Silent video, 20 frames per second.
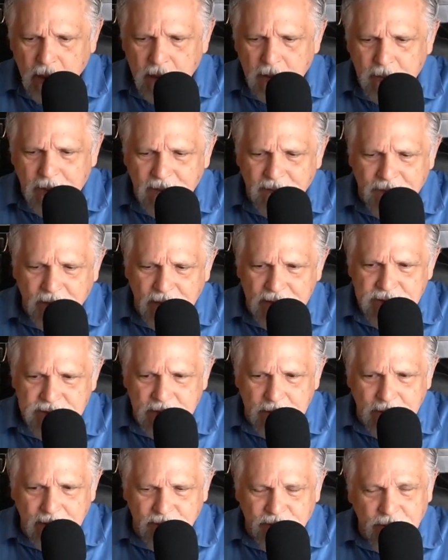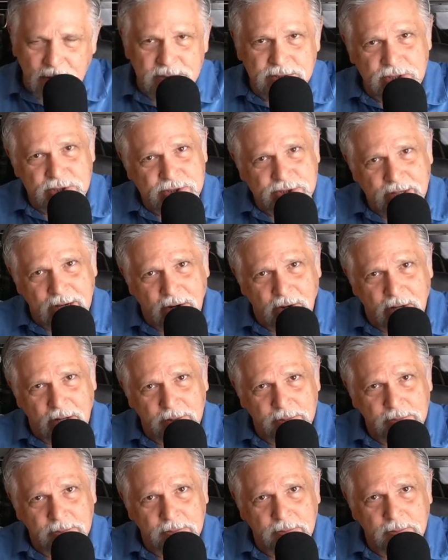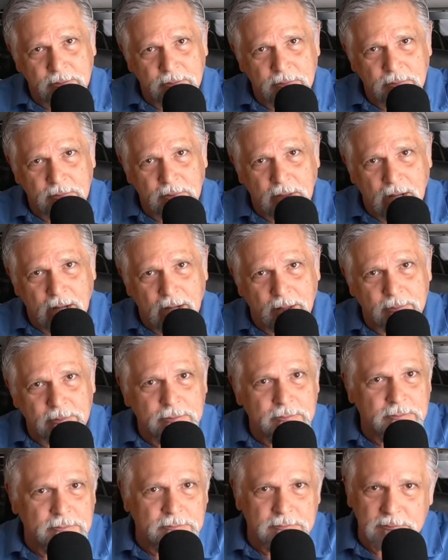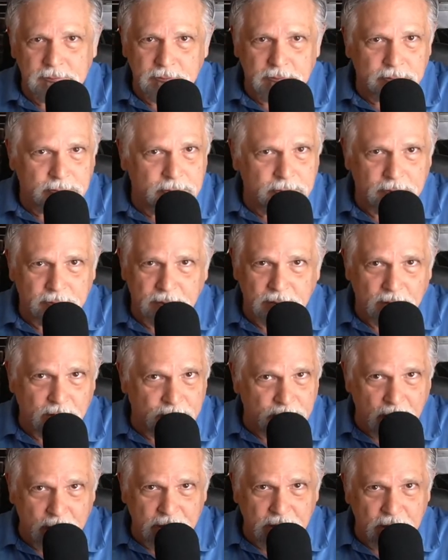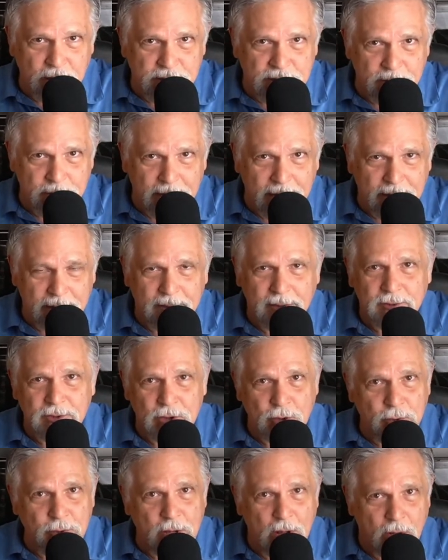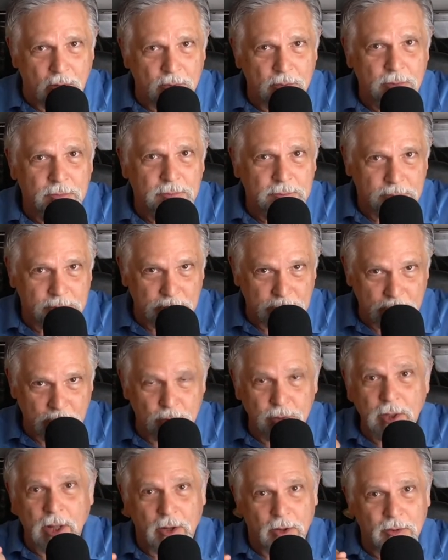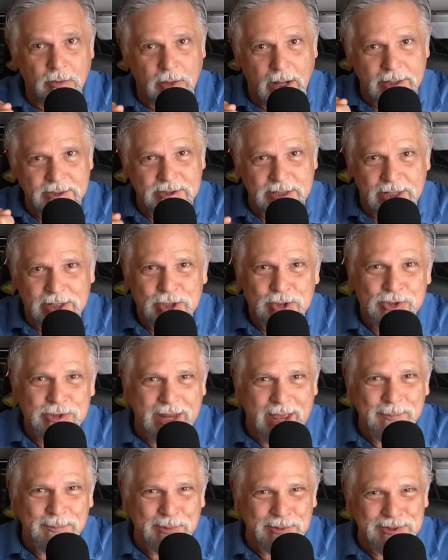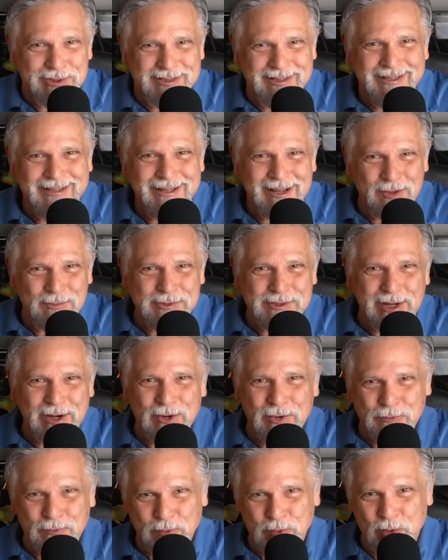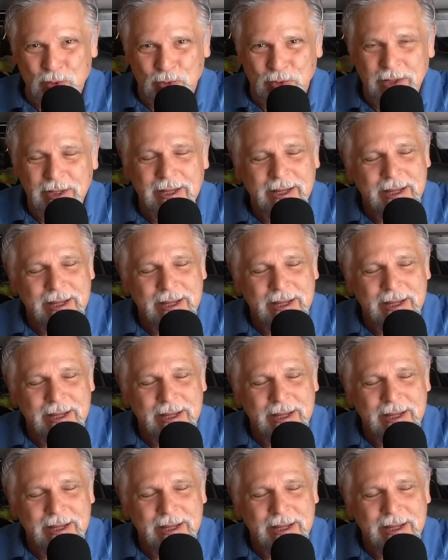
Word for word: My friends at my friends at Sera, uh, they're very good to me. You know, you know, I send you samples of Sera food.